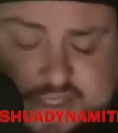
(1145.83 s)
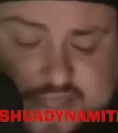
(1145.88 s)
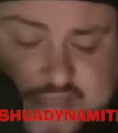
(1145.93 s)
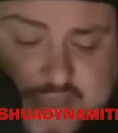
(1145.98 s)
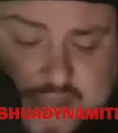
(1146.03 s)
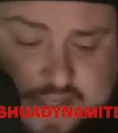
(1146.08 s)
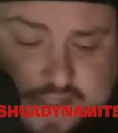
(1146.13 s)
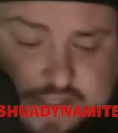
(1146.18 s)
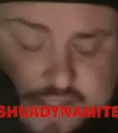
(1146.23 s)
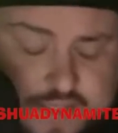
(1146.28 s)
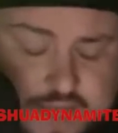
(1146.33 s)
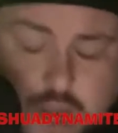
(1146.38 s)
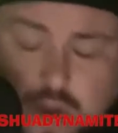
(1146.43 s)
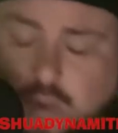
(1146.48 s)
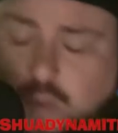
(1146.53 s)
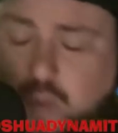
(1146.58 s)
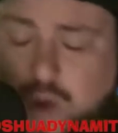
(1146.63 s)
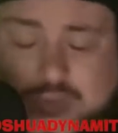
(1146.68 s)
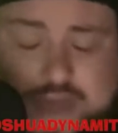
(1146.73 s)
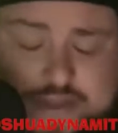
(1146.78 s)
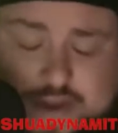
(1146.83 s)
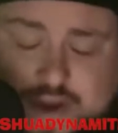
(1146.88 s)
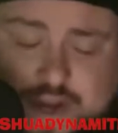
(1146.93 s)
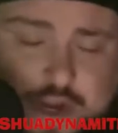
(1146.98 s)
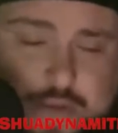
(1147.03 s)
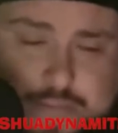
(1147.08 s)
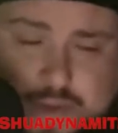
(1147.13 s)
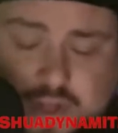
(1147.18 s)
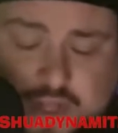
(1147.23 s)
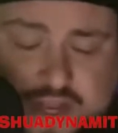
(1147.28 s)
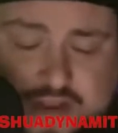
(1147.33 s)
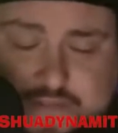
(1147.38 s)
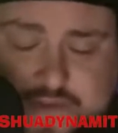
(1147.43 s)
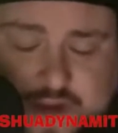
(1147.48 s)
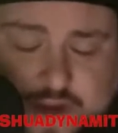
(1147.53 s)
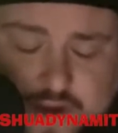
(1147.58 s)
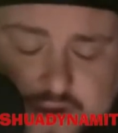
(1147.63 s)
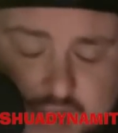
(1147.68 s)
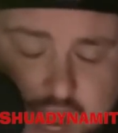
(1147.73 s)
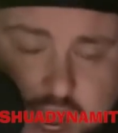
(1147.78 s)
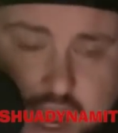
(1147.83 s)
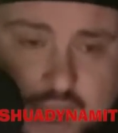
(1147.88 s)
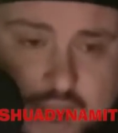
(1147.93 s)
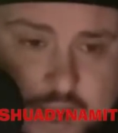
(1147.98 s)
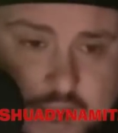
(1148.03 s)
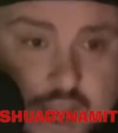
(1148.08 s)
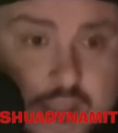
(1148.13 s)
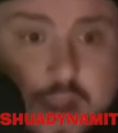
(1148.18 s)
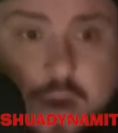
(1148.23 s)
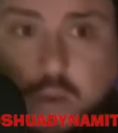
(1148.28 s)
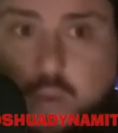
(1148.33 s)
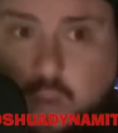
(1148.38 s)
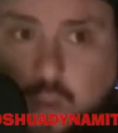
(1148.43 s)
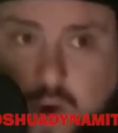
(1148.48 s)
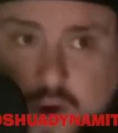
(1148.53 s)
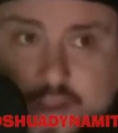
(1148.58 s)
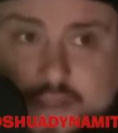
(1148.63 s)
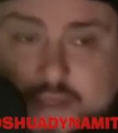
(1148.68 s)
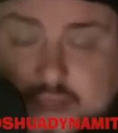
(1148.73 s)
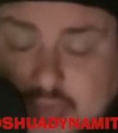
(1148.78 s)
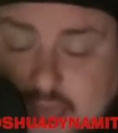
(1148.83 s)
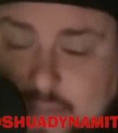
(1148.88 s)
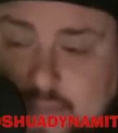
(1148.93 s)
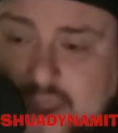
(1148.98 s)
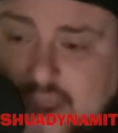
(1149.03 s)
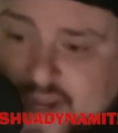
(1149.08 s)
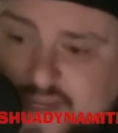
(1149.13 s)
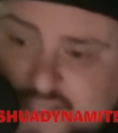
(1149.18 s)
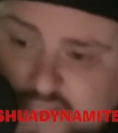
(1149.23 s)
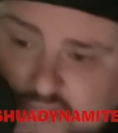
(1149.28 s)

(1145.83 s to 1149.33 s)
sense. Whether you believe it or not, wouldn't that make